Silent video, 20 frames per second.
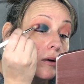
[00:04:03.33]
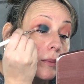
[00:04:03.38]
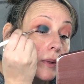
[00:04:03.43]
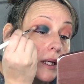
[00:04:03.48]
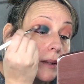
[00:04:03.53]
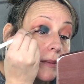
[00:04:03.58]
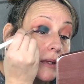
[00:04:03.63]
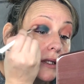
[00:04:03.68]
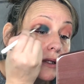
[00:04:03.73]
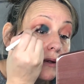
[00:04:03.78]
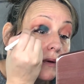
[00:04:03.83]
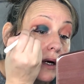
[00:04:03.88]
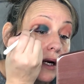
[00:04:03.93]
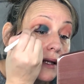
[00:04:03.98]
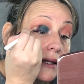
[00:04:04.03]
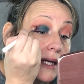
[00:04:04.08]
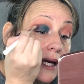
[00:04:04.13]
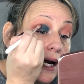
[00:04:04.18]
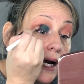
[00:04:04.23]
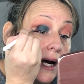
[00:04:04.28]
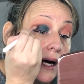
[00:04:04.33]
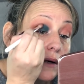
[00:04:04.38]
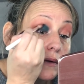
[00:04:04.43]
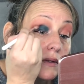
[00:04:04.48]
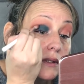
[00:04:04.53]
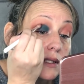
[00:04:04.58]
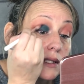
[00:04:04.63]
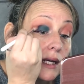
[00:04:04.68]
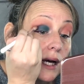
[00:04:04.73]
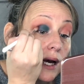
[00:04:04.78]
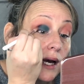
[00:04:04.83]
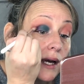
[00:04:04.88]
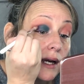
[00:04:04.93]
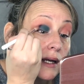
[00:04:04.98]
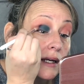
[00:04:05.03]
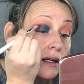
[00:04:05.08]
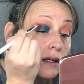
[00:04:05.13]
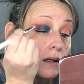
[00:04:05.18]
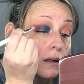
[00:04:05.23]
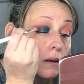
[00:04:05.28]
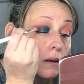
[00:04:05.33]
but I'm going to do it on the outside.